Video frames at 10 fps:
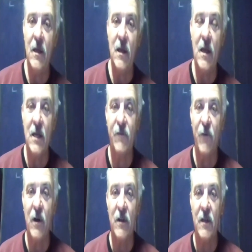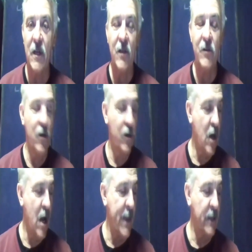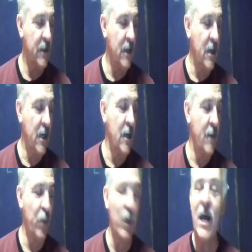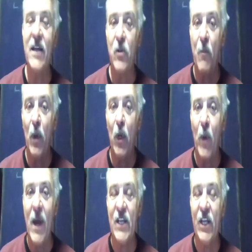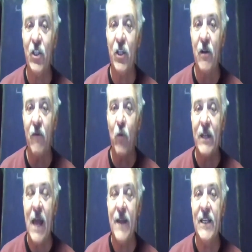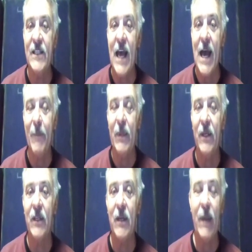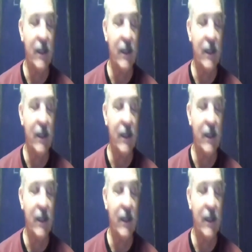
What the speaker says: as far as your on the polarization of what needs to happen in Quebec.